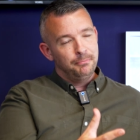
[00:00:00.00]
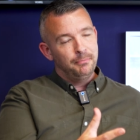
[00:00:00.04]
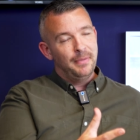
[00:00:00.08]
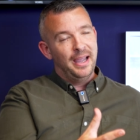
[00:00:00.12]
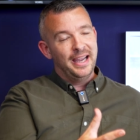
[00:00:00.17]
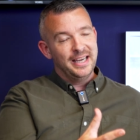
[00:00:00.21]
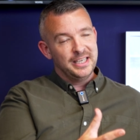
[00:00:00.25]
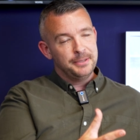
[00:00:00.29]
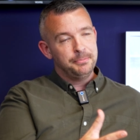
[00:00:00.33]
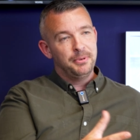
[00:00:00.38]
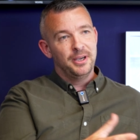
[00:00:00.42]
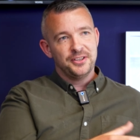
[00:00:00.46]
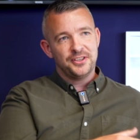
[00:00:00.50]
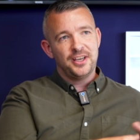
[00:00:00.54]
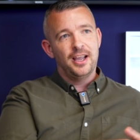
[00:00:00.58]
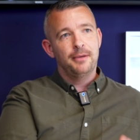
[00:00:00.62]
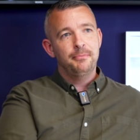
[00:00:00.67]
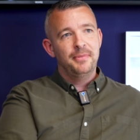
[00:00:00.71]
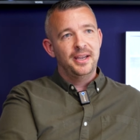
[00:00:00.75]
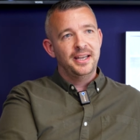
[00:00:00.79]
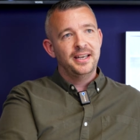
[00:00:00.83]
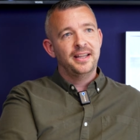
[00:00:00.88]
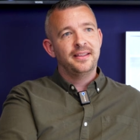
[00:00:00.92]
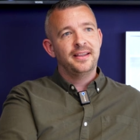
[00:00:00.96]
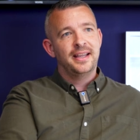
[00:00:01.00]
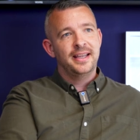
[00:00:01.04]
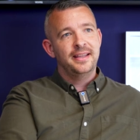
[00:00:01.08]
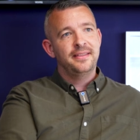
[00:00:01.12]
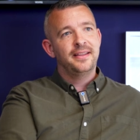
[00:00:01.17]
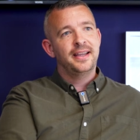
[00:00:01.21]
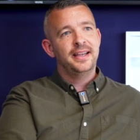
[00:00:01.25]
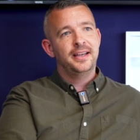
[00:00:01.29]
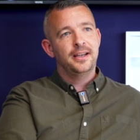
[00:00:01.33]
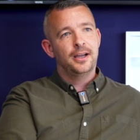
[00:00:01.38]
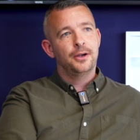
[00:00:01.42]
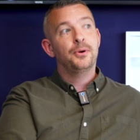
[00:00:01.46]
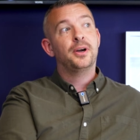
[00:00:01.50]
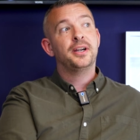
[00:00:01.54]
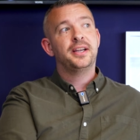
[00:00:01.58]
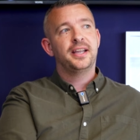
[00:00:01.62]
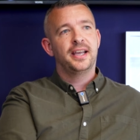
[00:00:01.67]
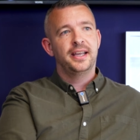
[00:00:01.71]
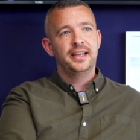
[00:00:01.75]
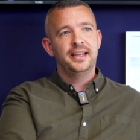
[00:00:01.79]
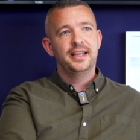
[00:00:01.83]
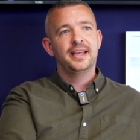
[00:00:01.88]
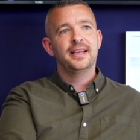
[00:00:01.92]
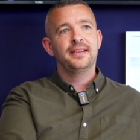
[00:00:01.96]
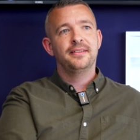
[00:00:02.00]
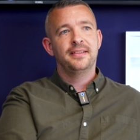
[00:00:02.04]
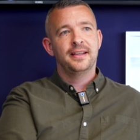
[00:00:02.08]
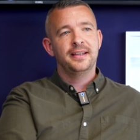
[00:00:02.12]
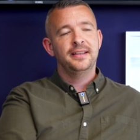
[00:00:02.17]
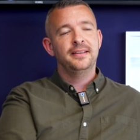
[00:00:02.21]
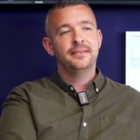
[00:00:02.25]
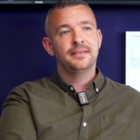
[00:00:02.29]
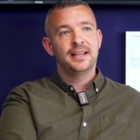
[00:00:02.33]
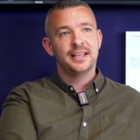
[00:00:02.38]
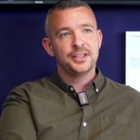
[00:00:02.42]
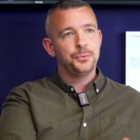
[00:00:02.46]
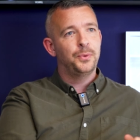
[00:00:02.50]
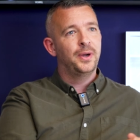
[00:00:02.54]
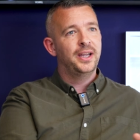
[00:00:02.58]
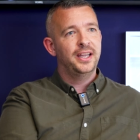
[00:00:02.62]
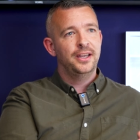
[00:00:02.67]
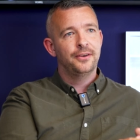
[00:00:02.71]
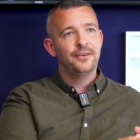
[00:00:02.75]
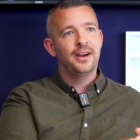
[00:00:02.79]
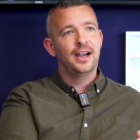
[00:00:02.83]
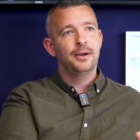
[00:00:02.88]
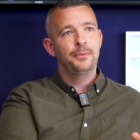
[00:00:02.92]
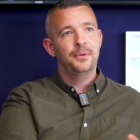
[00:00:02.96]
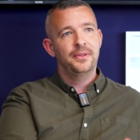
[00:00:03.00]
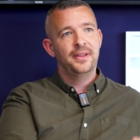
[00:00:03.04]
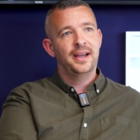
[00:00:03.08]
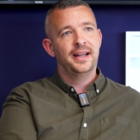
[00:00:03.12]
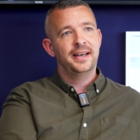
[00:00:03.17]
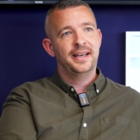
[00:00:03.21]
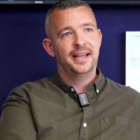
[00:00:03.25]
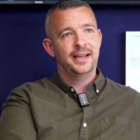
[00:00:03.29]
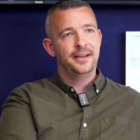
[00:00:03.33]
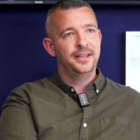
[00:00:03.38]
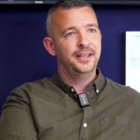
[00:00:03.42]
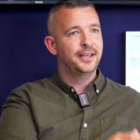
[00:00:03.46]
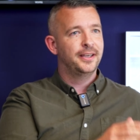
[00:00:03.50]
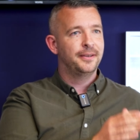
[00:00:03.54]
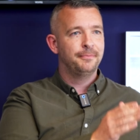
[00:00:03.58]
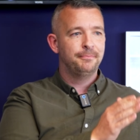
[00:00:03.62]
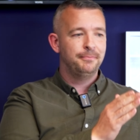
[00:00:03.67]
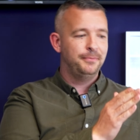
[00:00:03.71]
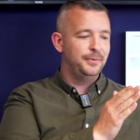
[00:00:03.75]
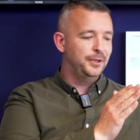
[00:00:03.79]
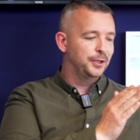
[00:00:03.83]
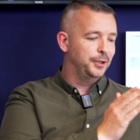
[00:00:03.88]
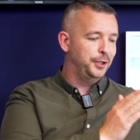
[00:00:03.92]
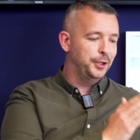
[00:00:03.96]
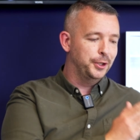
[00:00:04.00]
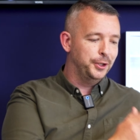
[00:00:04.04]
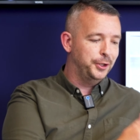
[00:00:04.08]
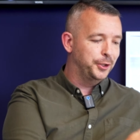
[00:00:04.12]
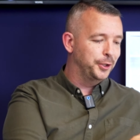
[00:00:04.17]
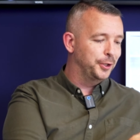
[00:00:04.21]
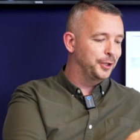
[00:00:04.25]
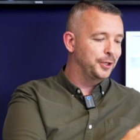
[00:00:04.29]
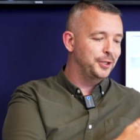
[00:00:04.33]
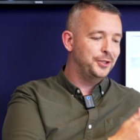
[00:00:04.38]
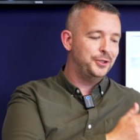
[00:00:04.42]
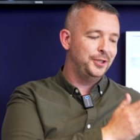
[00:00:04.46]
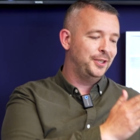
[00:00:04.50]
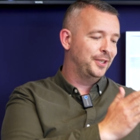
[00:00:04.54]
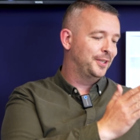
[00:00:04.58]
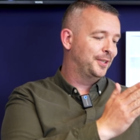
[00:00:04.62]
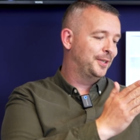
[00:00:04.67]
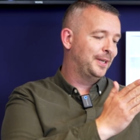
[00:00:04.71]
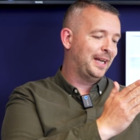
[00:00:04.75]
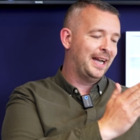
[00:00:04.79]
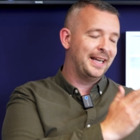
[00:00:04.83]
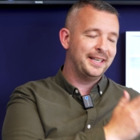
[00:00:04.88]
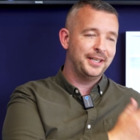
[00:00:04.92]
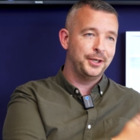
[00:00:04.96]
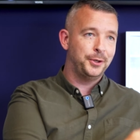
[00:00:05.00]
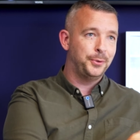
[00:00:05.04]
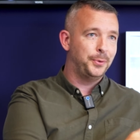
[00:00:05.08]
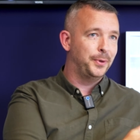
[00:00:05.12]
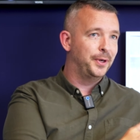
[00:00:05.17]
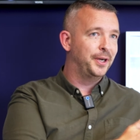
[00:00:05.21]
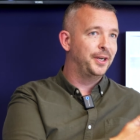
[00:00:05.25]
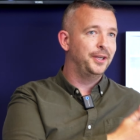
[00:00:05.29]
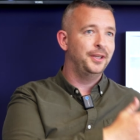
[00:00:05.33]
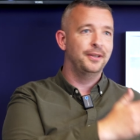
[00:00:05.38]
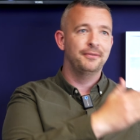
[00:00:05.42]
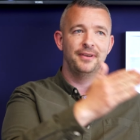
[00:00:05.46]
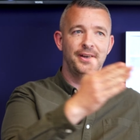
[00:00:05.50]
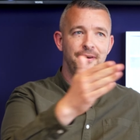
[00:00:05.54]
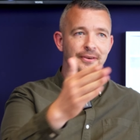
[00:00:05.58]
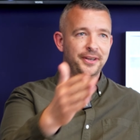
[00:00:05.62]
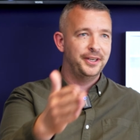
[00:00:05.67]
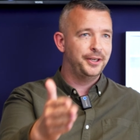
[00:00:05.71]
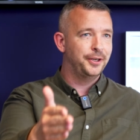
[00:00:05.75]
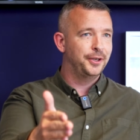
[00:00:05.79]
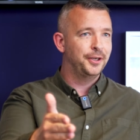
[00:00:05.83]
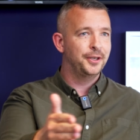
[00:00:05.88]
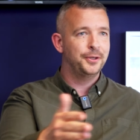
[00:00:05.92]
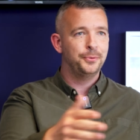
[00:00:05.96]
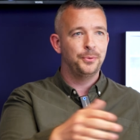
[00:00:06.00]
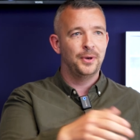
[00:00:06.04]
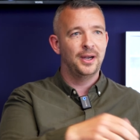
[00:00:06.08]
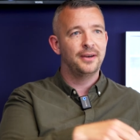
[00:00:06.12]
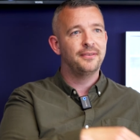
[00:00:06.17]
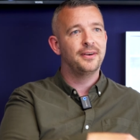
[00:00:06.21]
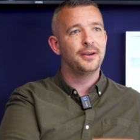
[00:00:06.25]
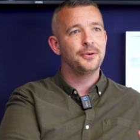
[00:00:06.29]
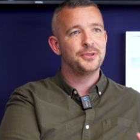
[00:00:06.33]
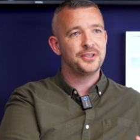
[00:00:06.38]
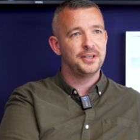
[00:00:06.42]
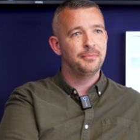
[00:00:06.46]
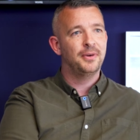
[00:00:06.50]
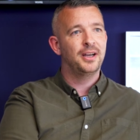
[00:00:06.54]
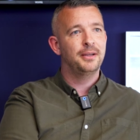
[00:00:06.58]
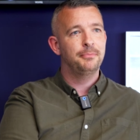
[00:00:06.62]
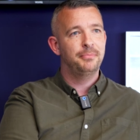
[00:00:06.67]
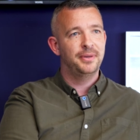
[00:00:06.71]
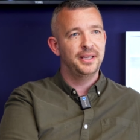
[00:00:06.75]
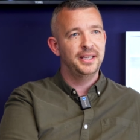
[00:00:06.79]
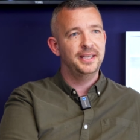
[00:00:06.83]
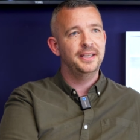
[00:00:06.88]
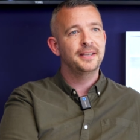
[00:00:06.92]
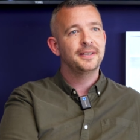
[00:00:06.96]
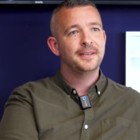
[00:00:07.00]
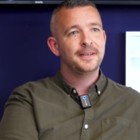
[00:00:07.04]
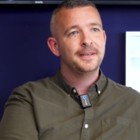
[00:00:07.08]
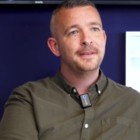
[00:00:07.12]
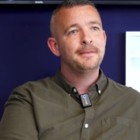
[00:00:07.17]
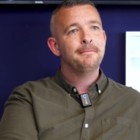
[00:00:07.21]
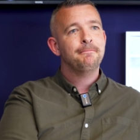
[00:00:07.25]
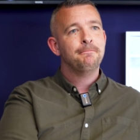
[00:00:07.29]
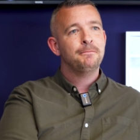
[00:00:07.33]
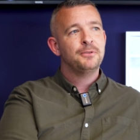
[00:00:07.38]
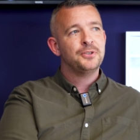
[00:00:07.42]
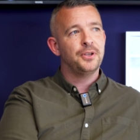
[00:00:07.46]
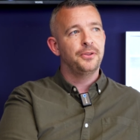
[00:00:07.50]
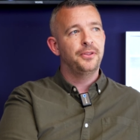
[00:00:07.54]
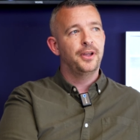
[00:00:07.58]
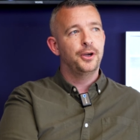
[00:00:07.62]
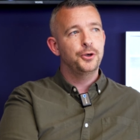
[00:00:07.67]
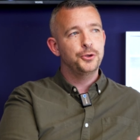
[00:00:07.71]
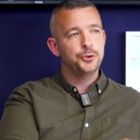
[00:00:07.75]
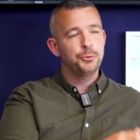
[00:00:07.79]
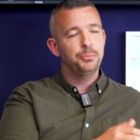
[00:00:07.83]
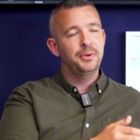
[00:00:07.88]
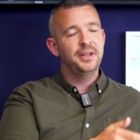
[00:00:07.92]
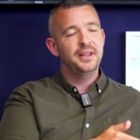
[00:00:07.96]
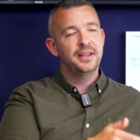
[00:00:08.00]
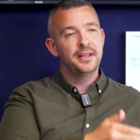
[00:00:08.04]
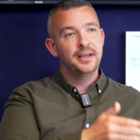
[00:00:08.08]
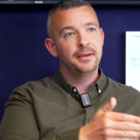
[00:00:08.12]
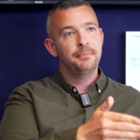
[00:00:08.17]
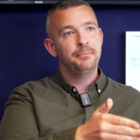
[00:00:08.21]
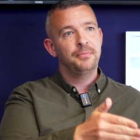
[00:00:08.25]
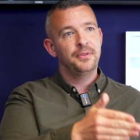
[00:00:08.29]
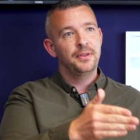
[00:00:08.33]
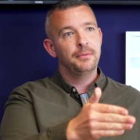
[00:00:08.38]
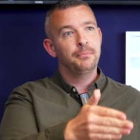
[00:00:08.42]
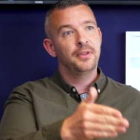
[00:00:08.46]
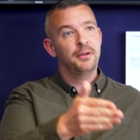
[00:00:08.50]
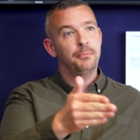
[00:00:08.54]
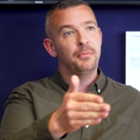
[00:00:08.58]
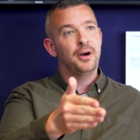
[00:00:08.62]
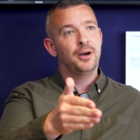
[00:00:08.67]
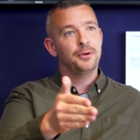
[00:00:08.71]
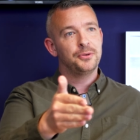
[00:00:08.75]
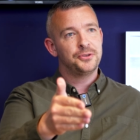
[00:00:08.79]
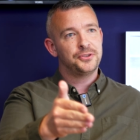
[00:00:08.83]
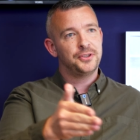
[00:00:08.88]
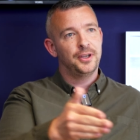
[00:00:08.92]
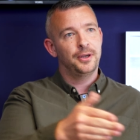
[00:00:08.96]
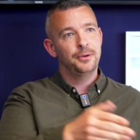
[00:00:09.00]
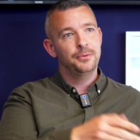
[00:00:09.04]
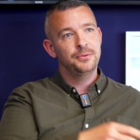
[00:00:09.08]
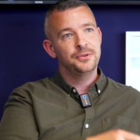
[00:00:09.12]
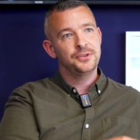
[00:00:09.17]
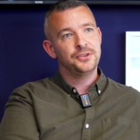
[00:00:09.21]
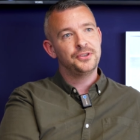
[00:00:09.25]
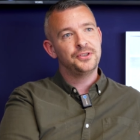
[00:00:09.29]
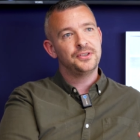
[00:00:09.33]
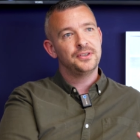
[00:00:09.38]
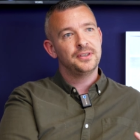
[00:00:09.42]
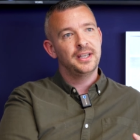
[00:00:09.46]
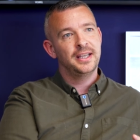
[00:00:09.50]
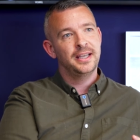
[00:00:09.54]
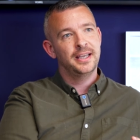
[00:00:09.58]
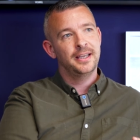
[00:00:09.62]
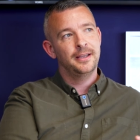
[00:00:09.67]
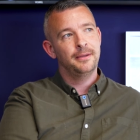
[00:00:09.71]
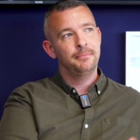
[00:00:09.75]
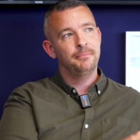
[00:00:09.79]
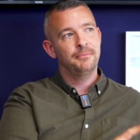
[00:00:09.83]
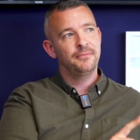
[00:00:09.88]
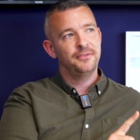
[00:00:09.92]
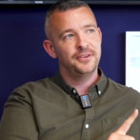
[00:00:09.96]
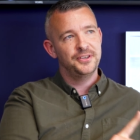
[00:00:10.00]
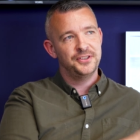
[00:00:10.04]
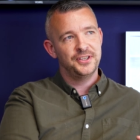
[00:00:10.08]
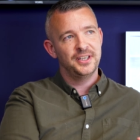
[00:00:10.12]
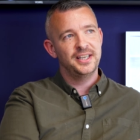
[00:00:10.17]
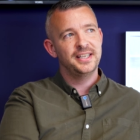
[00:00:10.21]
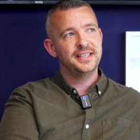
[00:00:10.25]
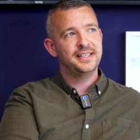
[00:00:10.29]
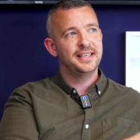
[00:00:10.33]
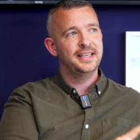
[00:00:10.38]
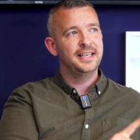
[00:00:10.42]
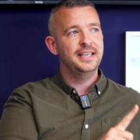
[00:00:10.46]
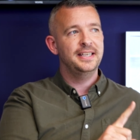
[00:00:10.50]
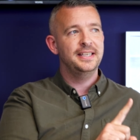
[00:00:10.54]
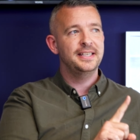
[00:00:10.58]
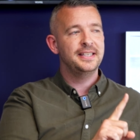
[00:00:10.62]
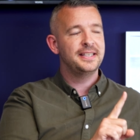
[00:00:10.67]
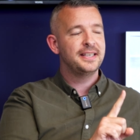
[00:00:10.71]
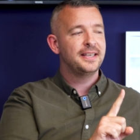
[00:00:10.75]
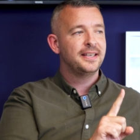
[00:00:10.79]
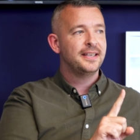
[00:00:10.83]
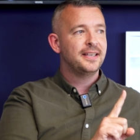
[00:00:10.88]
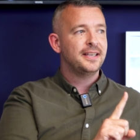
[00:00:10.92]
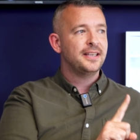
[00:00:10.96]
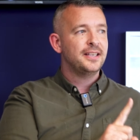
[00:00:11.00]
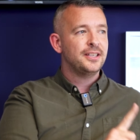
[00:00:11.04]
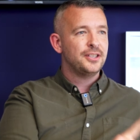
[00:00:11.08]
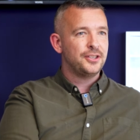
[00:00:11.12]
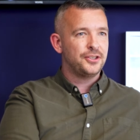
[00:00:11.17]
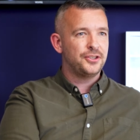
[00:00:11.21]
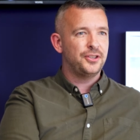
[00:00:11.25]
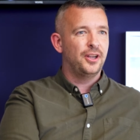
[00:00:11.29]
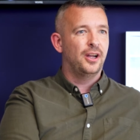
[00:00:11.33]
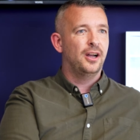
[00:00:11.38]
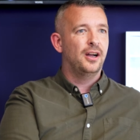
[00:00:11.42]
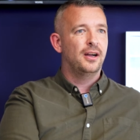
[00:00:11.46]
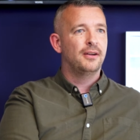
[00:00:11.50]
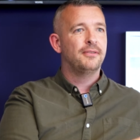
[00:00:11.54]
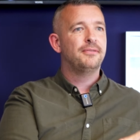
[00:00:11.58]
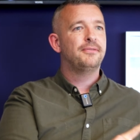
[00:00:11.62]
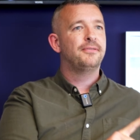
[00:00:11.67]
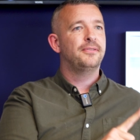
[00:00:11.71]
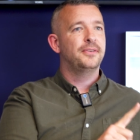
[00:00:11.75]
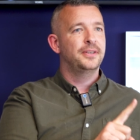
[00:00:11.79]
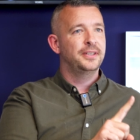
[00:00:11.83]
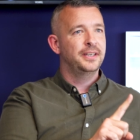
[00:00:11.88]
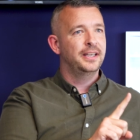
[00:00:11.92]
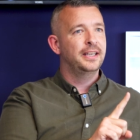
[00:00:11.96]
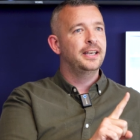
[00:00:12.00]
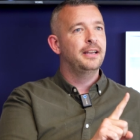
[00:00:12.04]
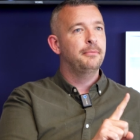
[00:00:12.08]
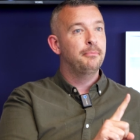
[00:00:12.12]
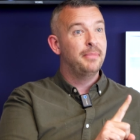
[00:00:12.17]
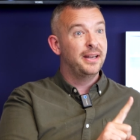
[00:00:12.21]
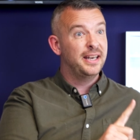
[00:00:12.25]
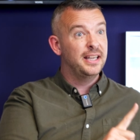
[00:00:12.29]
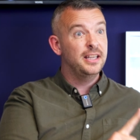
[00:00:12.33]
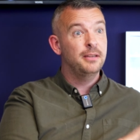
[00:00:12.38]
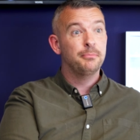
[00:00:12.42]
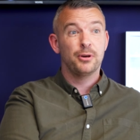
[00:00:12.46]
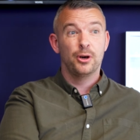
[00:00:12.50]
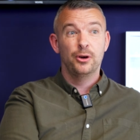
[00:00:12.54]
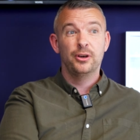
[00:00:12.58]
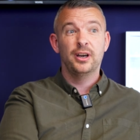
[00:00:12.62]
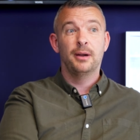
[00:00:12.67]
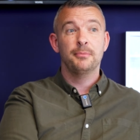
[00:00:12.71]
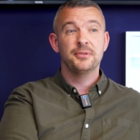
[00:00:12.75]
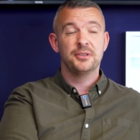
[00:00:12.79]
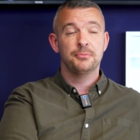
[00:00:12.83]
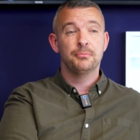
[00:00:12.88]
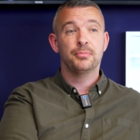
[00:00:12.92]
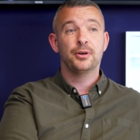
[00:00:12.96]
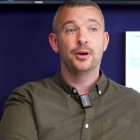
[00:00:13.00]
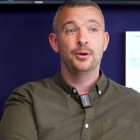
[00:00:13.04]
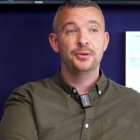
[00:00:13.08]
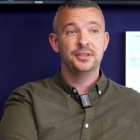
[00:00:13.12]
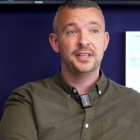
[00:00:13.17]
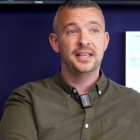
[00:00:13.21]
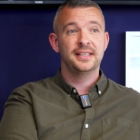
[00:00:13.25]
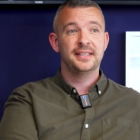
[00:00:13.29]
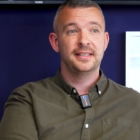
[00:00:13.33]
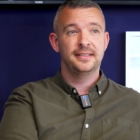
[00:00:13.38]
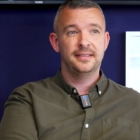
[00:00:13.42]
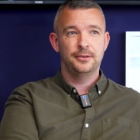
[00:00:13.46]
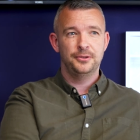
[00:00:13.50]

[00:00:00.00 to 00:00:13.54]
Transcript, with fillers: Experts come in and they, they go, okay, yeah, that, that's where you're at with that now. You're, you're, you're good, you're adequate, you're very good, whatever else it might be. So those will be the, the, the milestones, um, facilities, staff, and, and embedding your programs and processes.